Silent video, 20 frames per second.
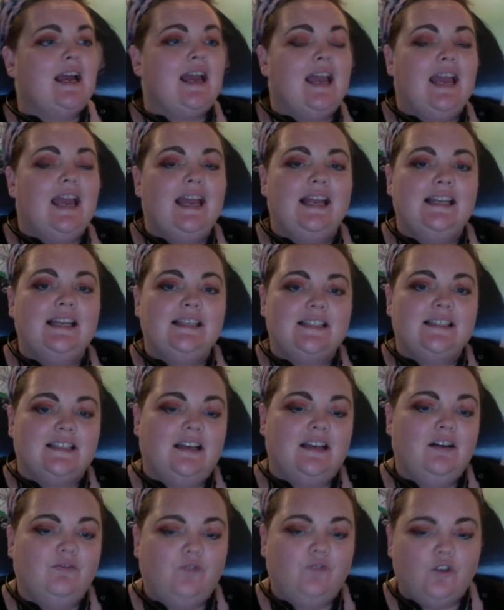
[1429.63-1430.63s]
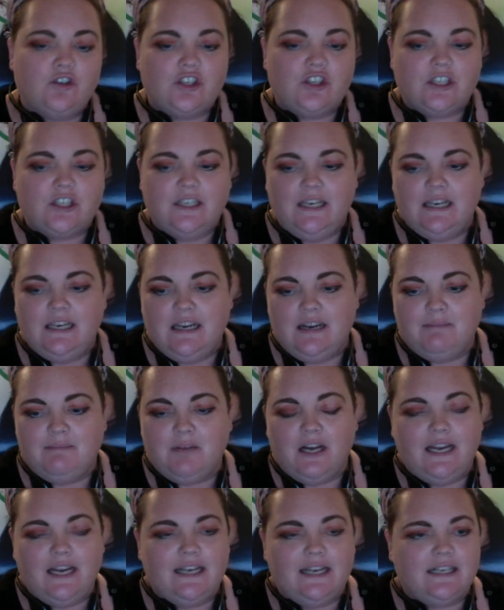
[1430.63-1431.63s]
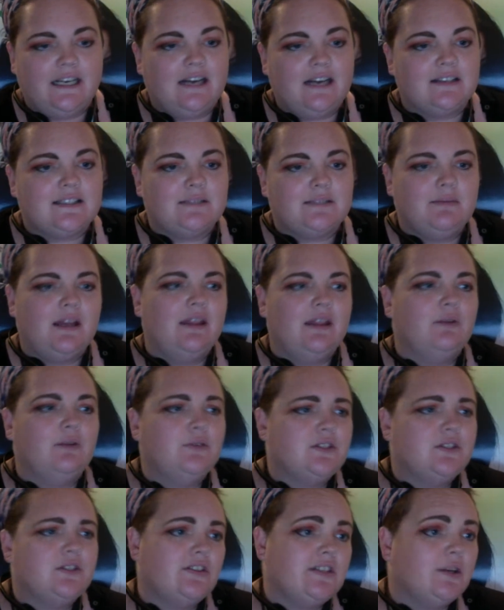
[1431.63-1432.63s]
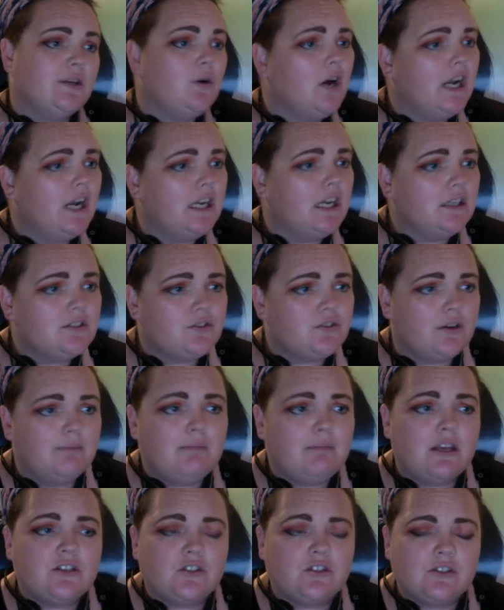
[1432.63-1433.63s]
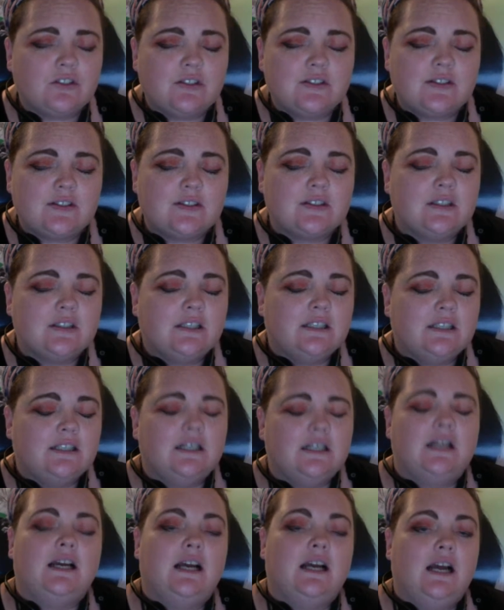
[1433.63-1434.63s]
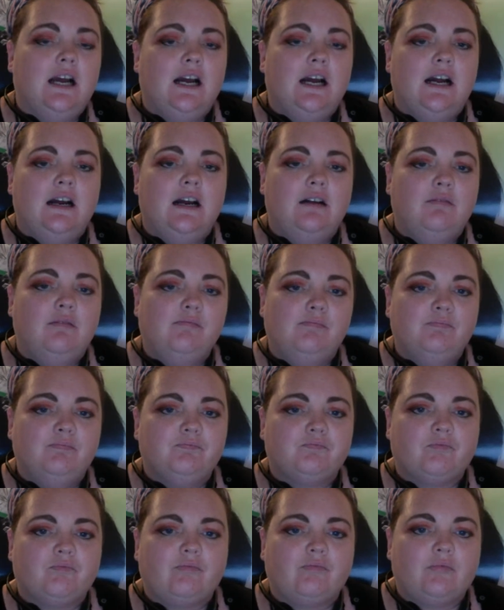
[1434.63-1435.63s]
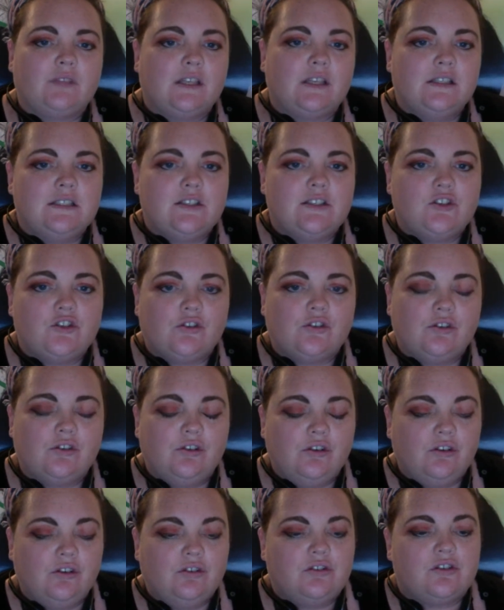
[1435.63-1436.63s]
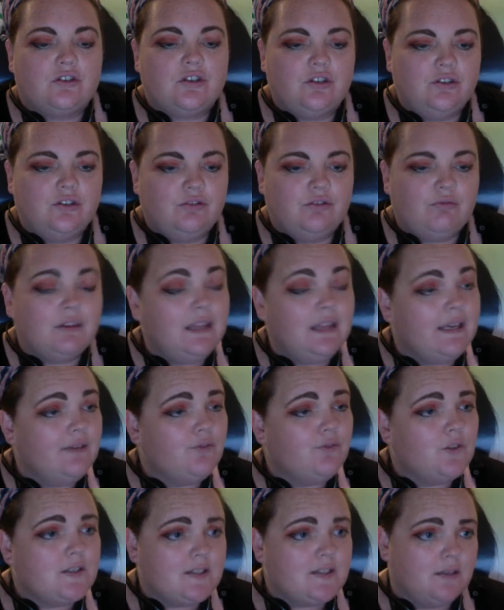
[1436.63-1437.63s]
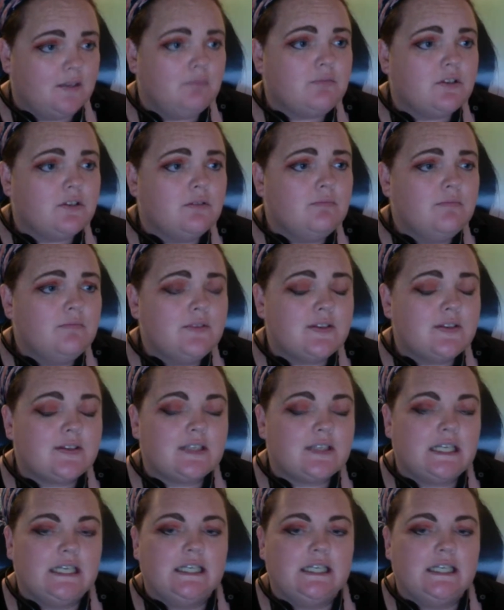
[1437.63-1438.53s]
And unfortunately, I had a customer that was using quite extreme measures to relieve the symptoms.